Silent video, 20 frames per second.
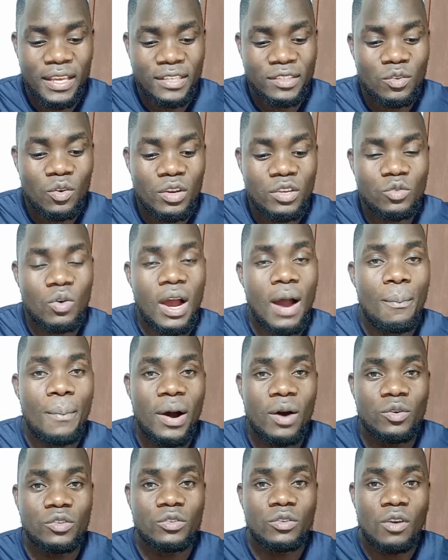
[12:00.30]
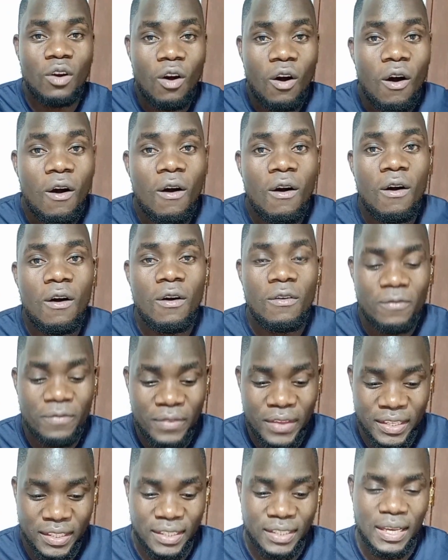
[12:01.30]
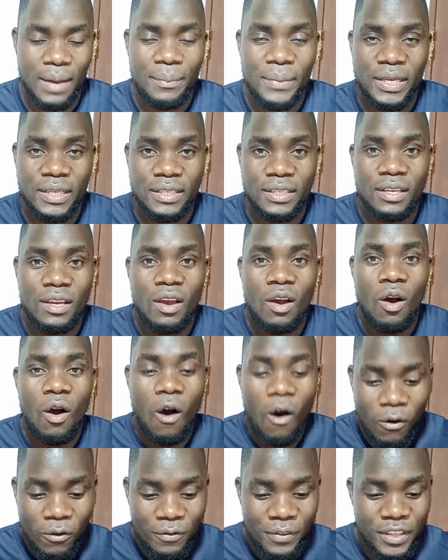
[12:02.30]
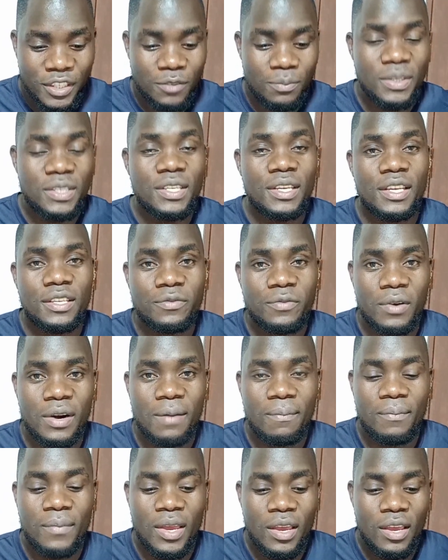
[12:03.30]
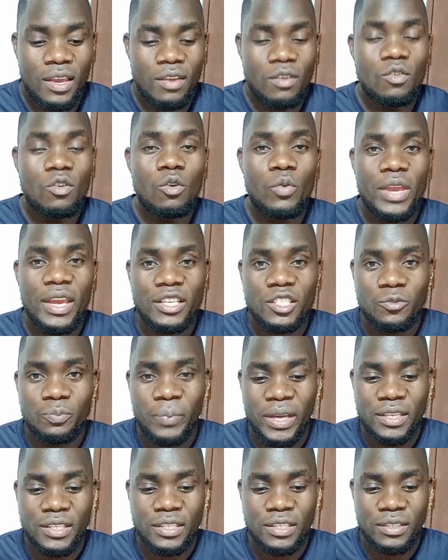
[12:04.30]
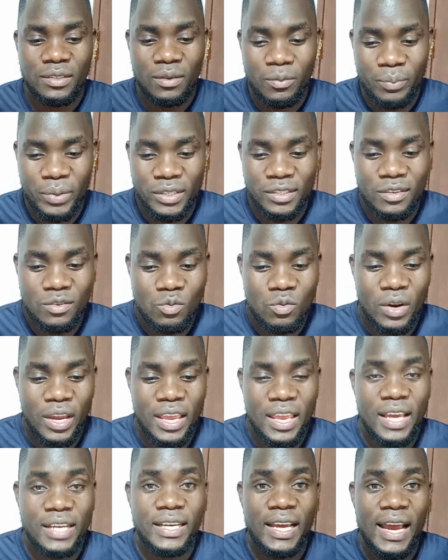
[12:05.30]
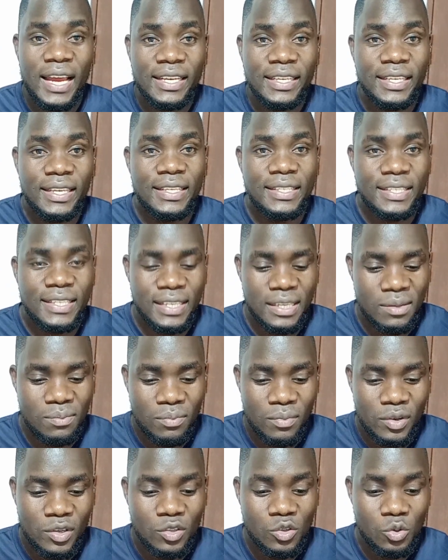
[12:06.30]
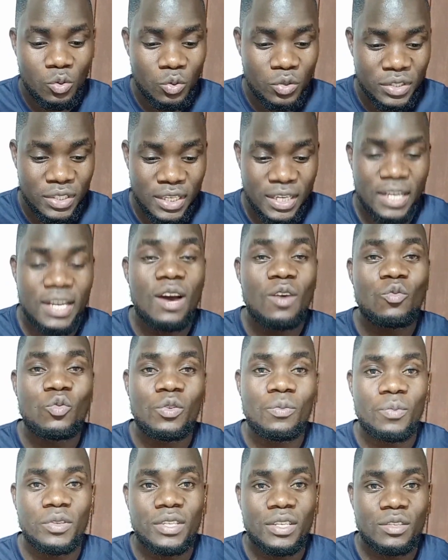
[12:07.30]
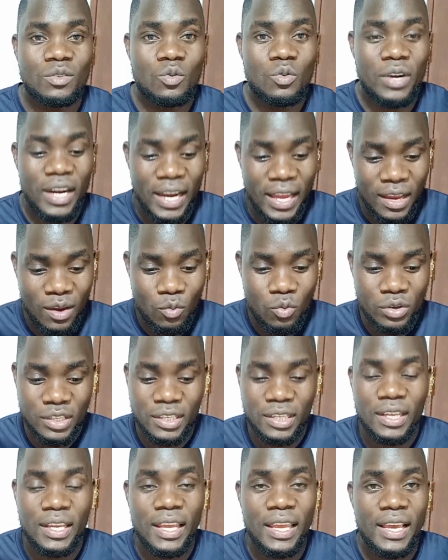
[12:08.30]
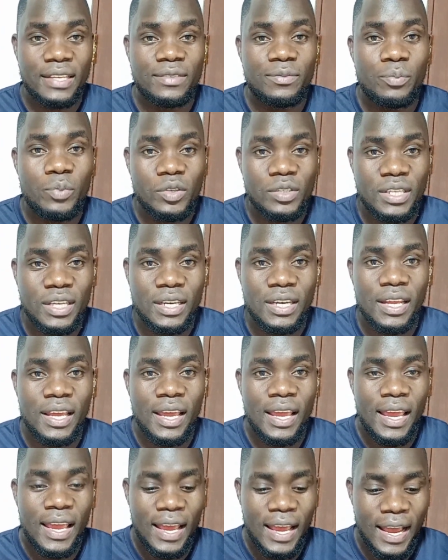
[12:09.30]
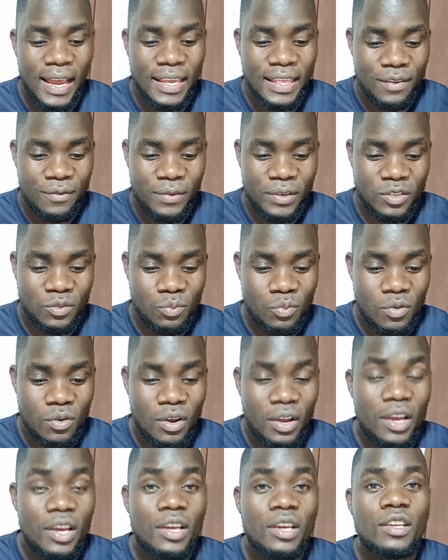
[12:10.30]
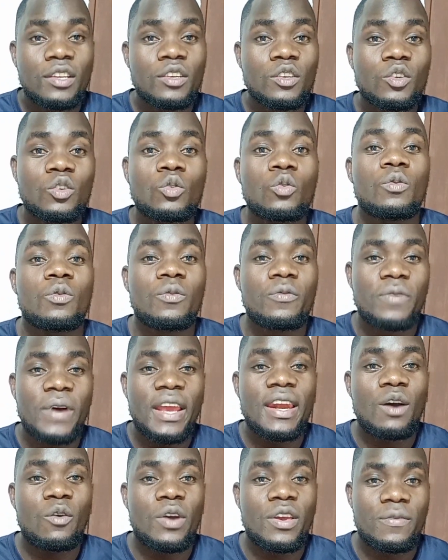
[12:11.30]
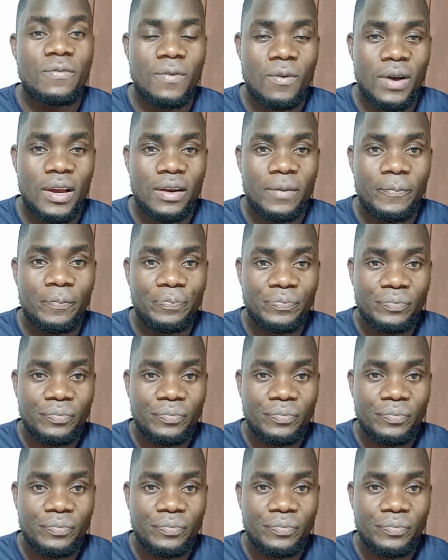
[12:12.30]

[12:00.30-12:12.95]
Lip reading: is going to come out of this summit, of this business forum. You know, we expect President Uhuru Kenyatta and his team to sit down with Moses Kuria, like what he has posted in the Facebook, to find a way forward.